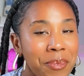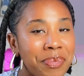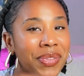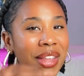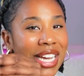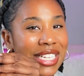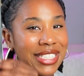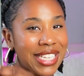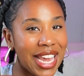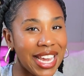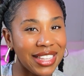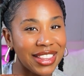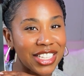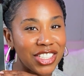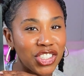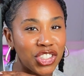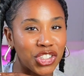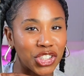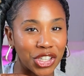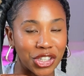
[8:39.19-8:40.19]
I take
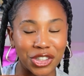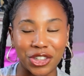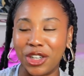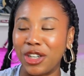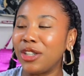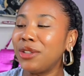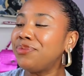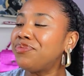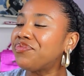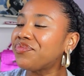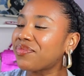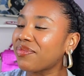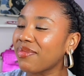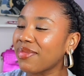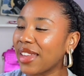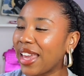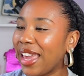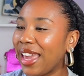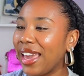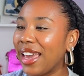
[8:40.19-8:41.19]
this journal
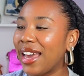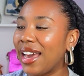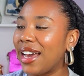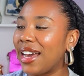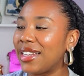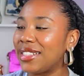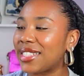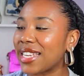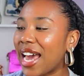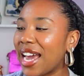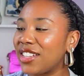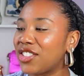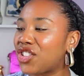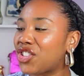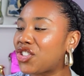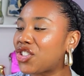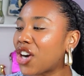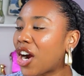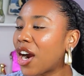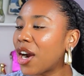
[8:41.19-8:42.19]
and I
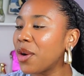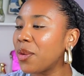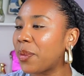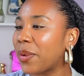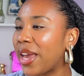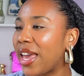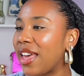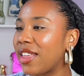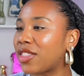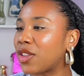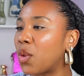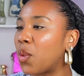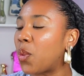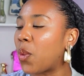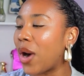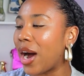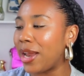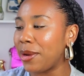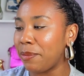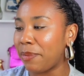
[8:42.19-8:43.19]
start with
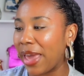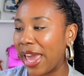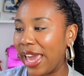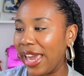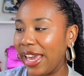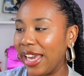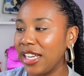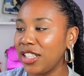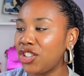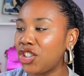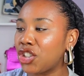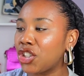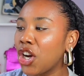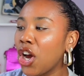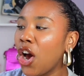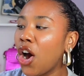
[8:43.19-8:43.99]
1 page.